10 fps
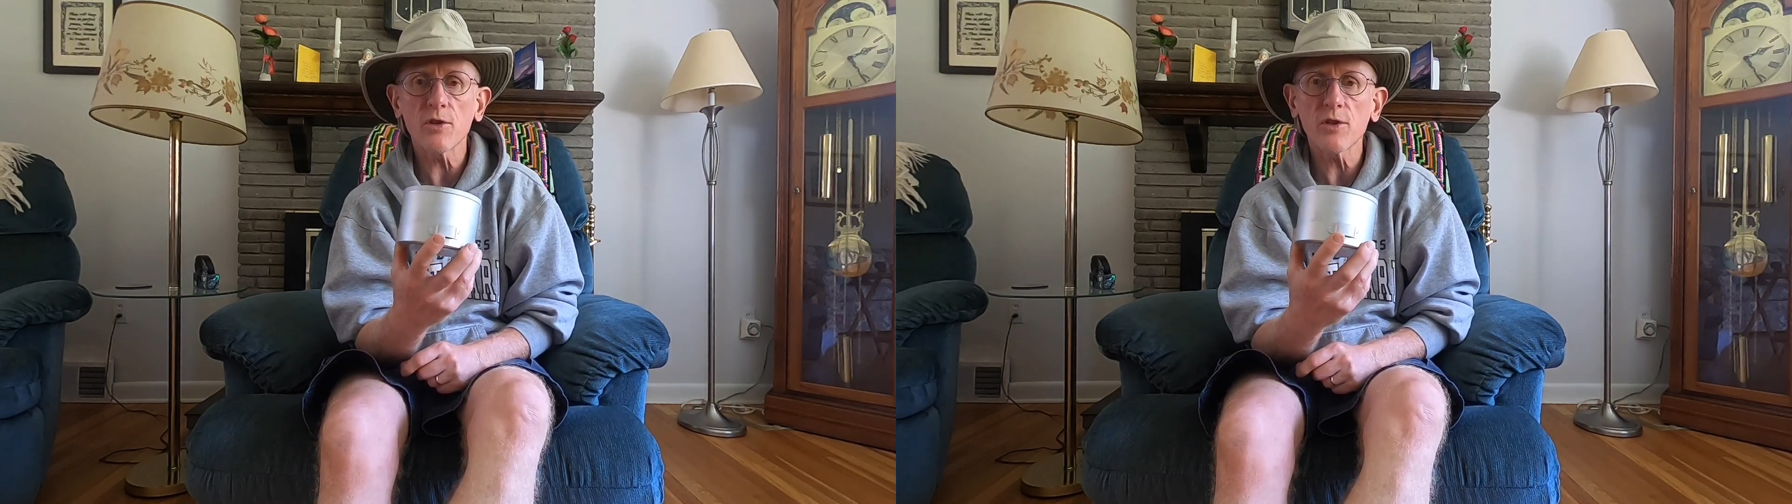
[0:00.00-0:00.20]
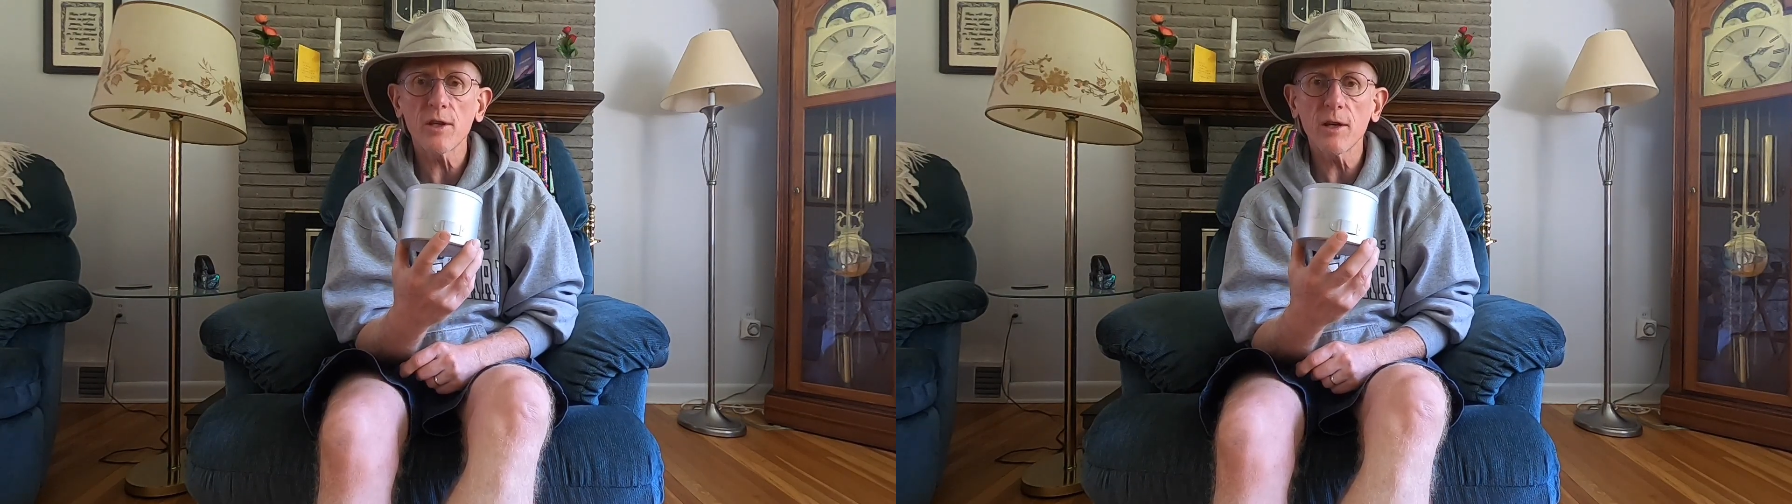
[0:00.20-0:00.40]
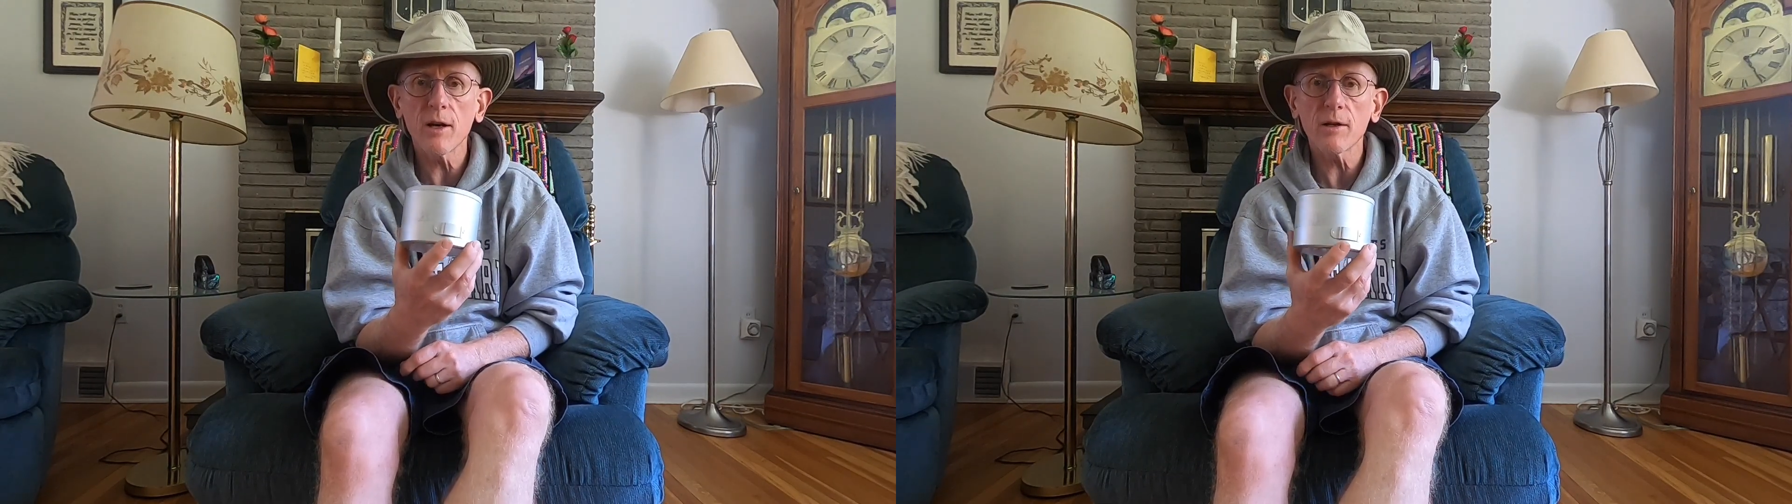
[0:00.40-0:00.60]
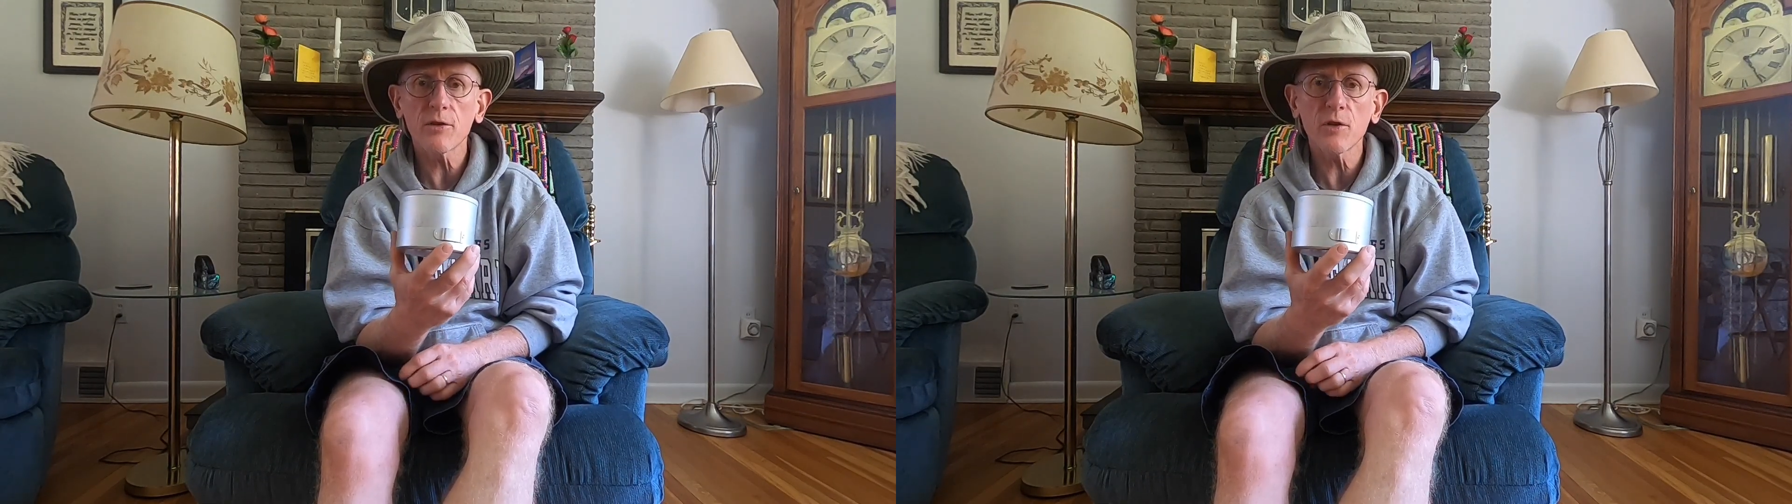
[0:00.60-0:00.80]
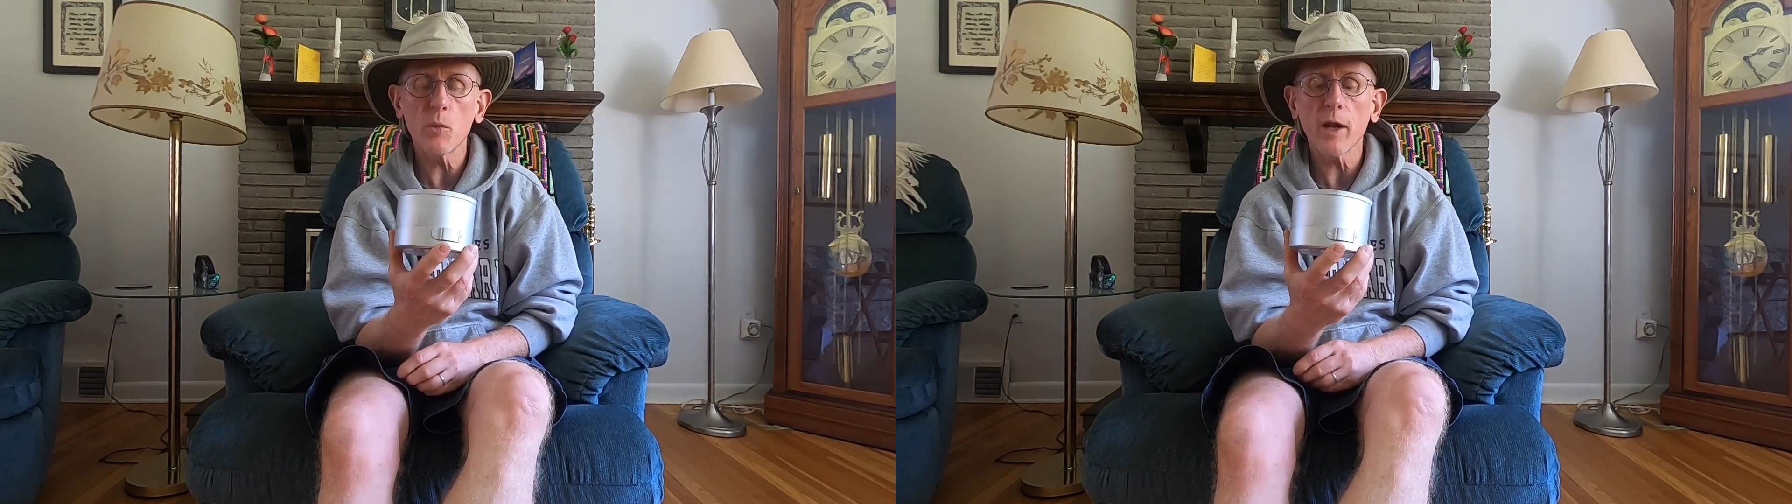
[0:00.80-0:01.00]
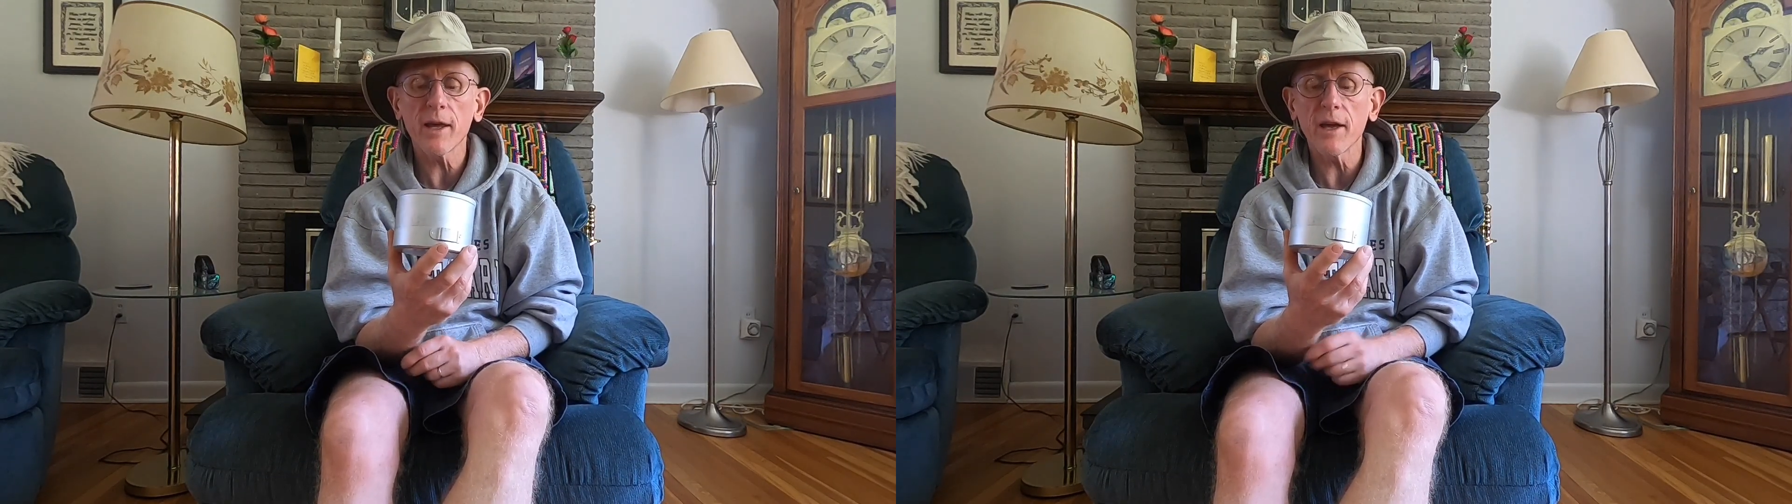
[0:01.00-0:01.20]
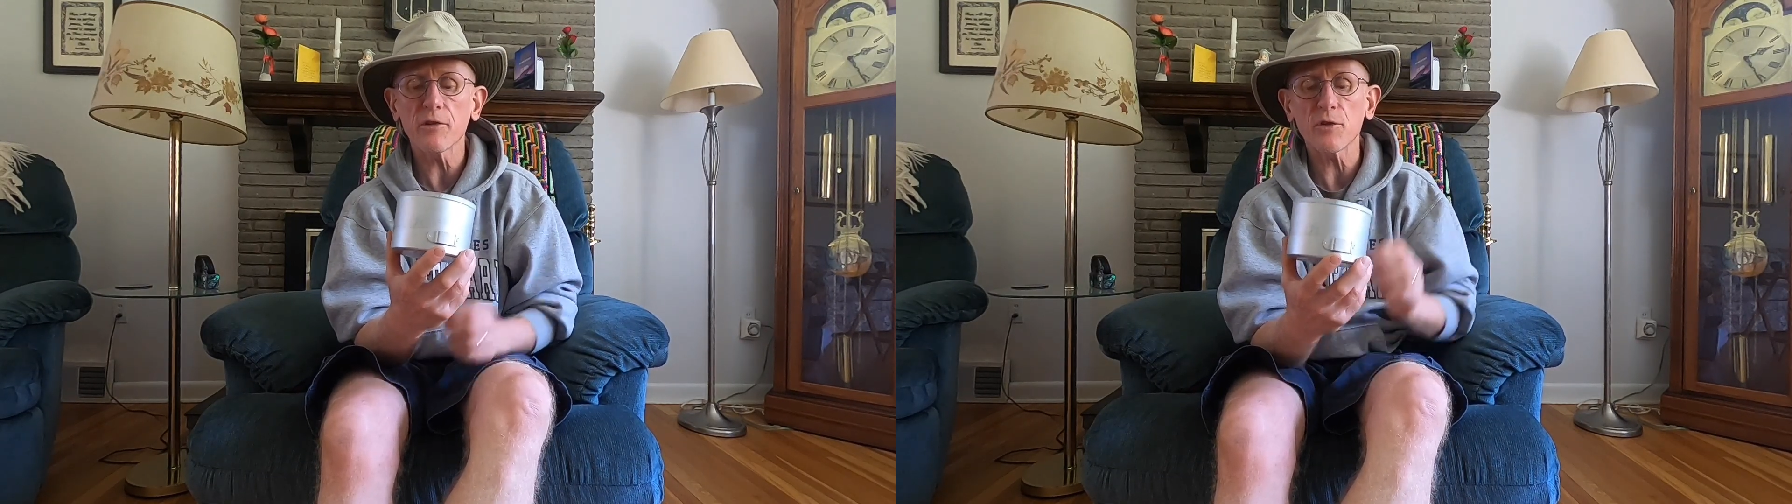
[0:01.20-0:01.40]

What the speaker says: see what I get